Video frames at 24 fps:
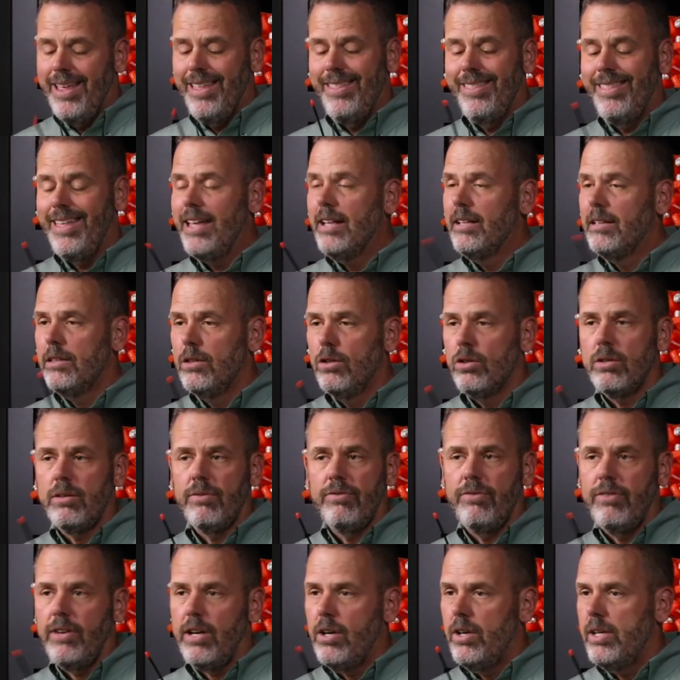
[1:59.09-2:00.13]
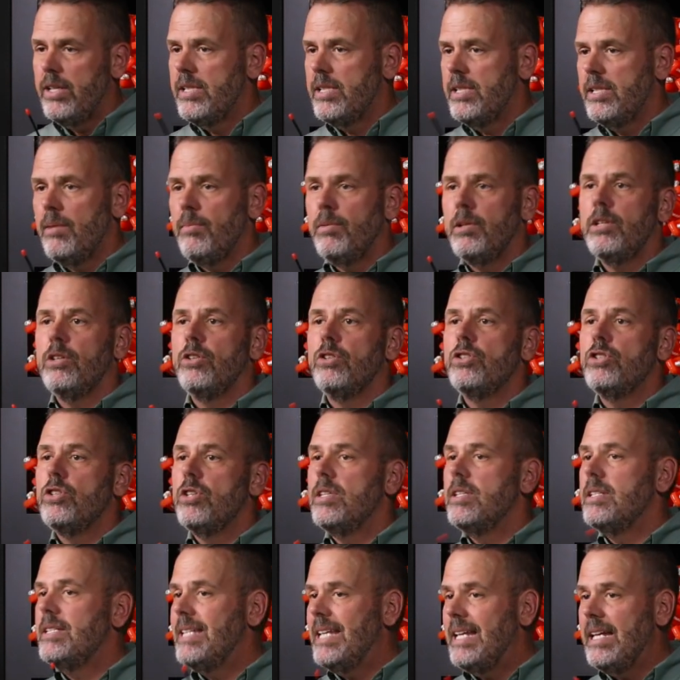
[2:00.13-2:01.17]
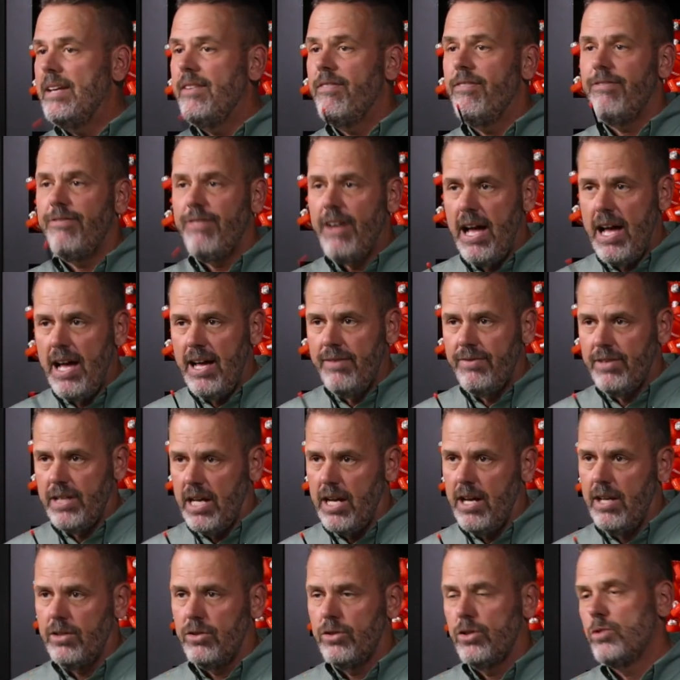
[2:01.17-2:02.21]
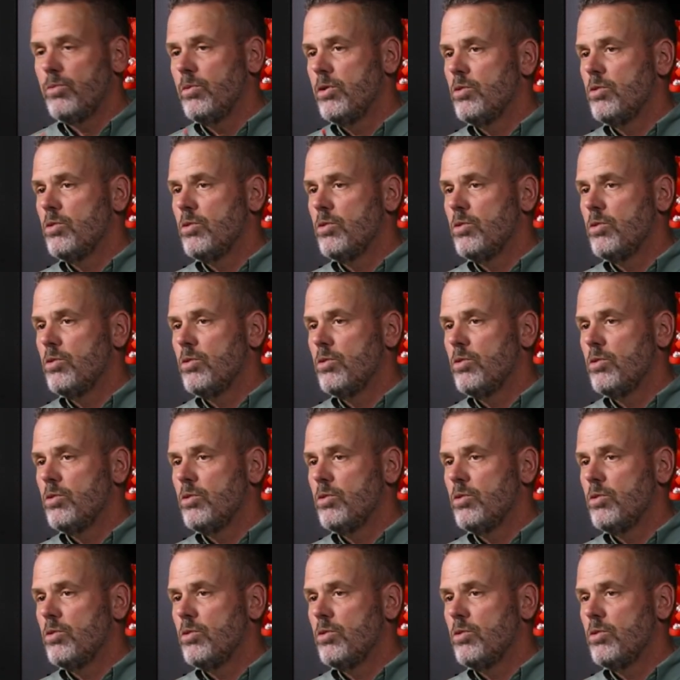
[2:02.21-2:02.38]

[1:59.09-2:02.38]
They look very similar to the T5 collars,